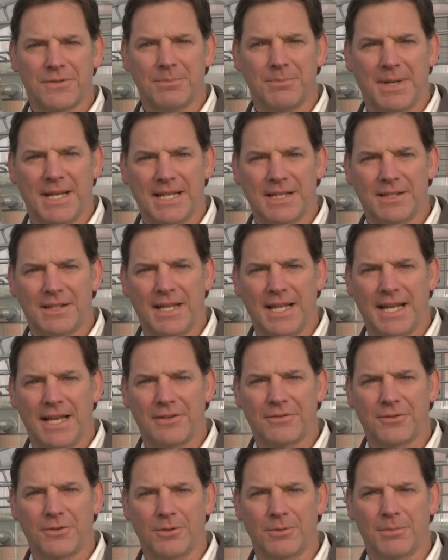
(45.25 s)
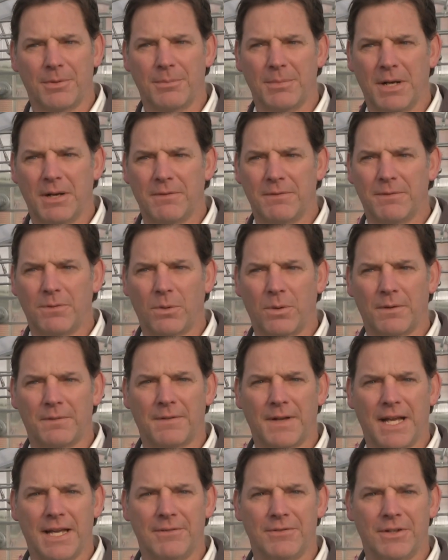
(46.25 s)
in my classroom about 4 or
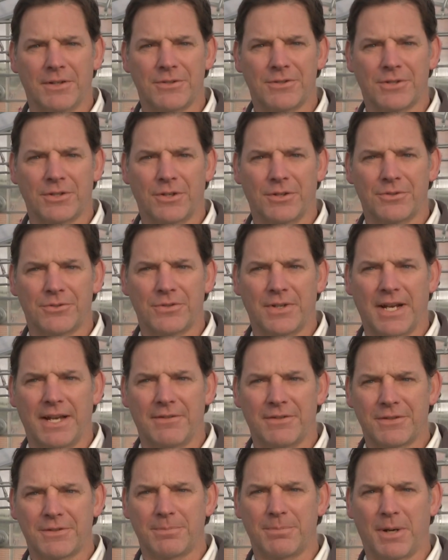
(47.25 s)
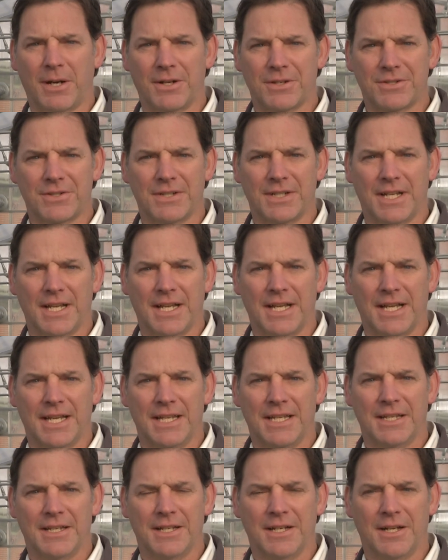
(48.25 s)
5 years ago. Travis Sparks and I